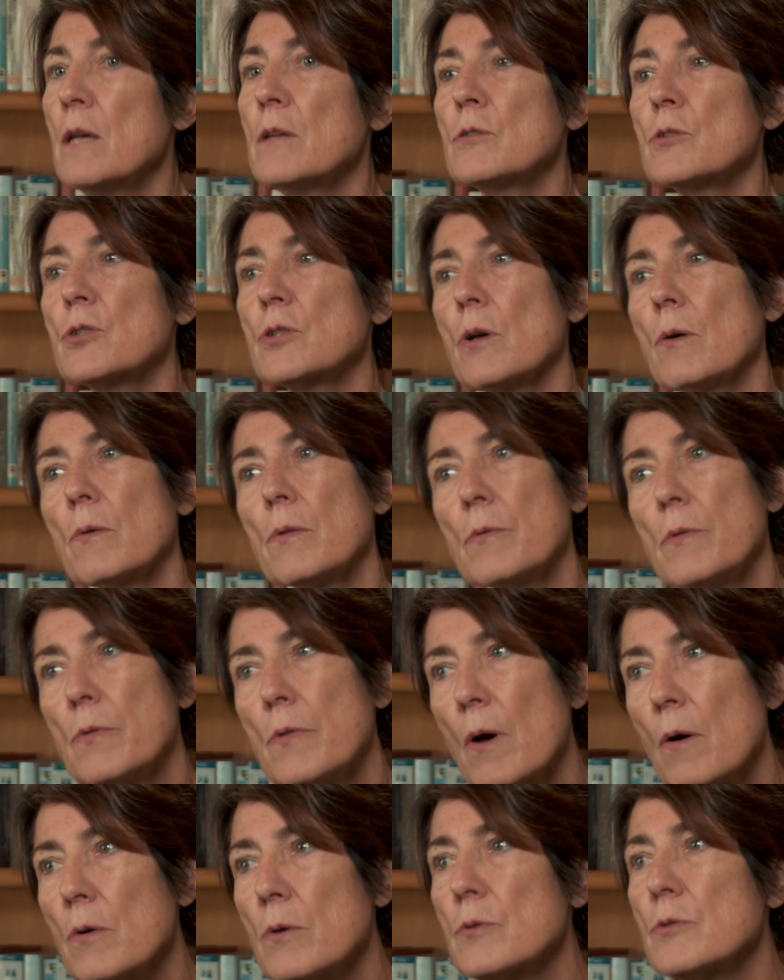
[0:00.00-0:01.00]
So
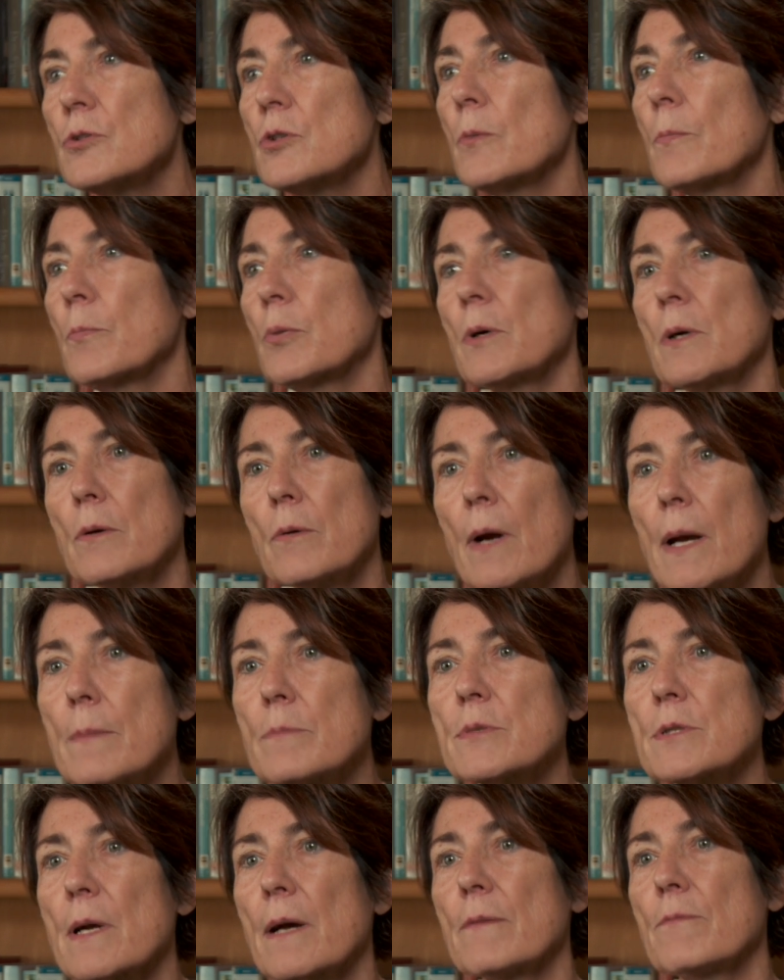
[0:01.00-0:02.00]
those are
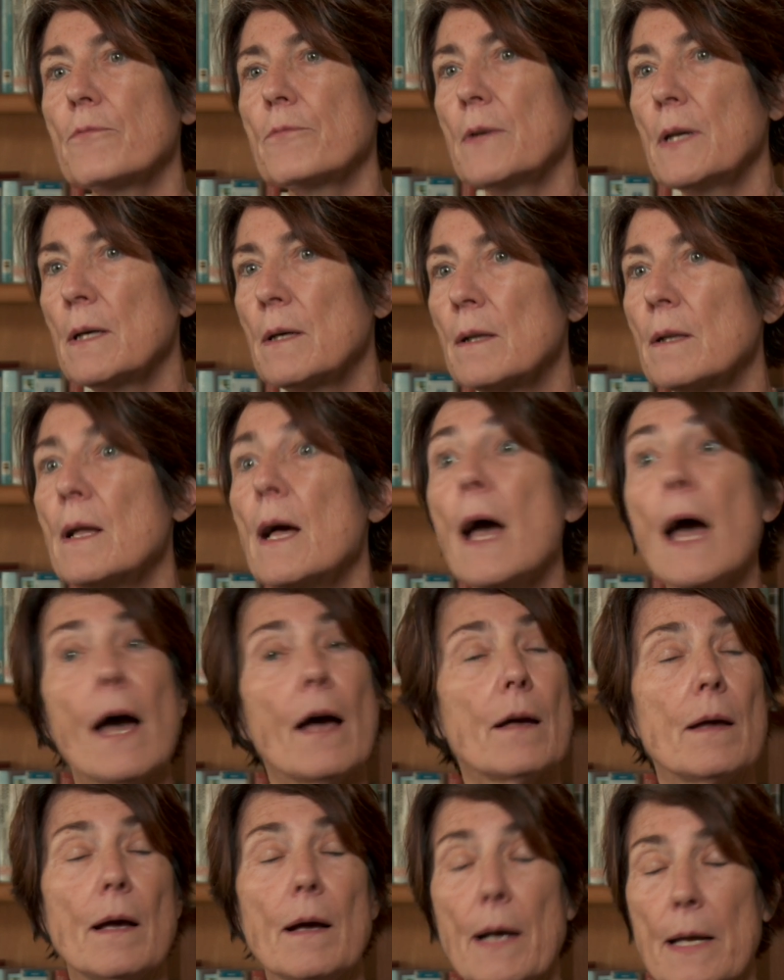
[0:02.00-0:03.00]
programs I feel,
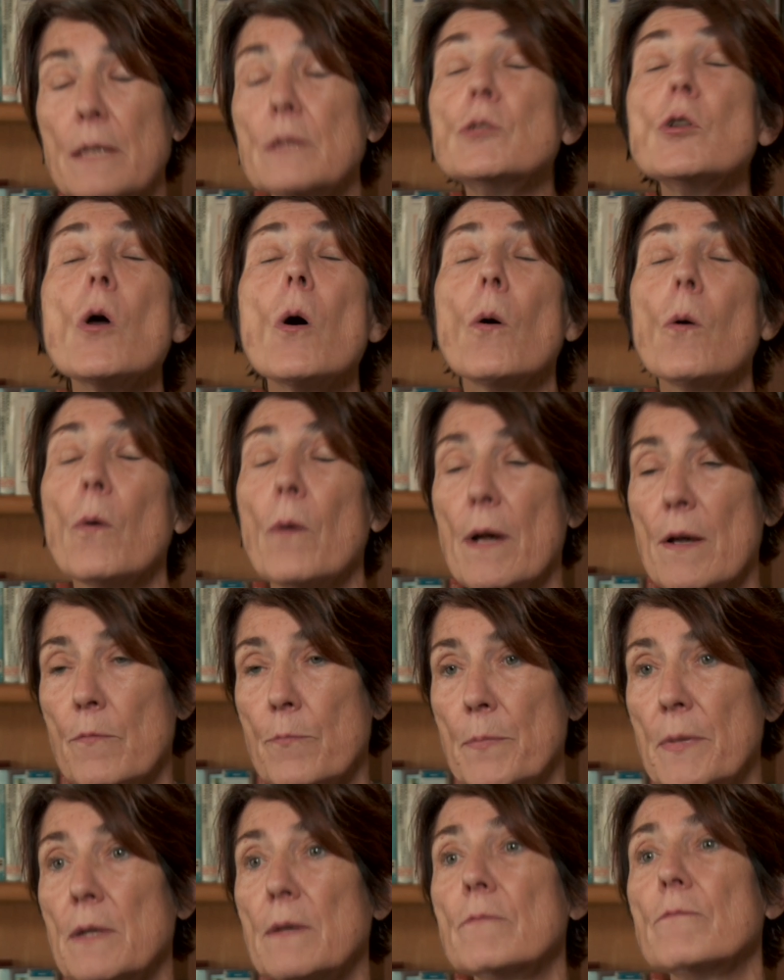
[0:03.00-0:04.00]
I know
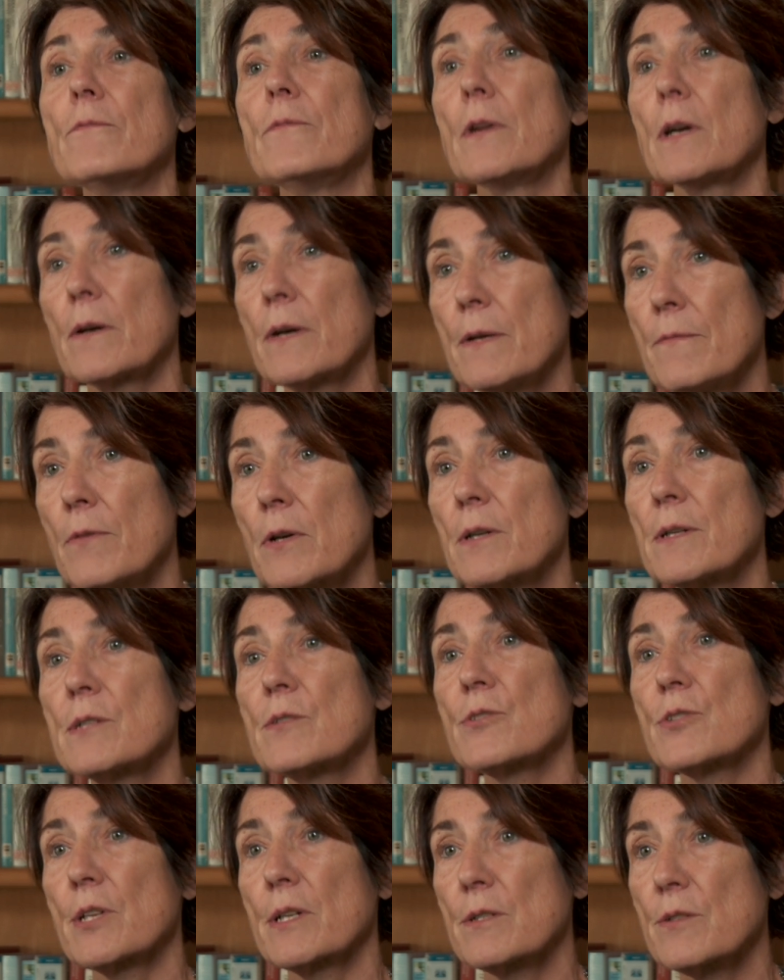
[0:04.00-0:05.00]
have been very, very
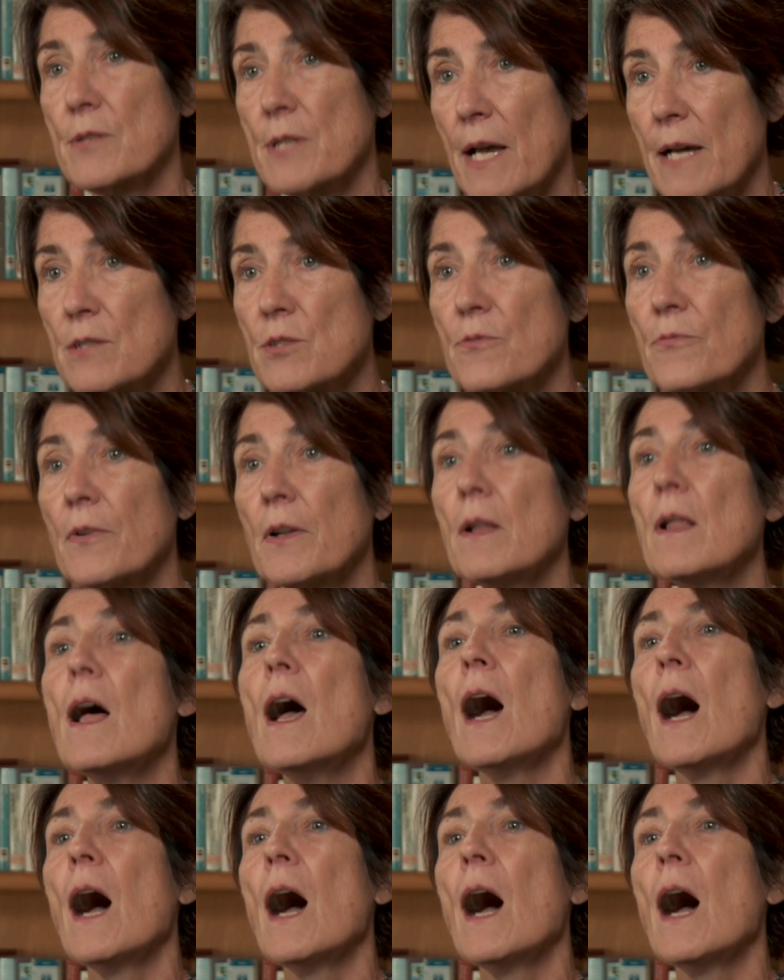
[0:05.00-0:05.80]
successful.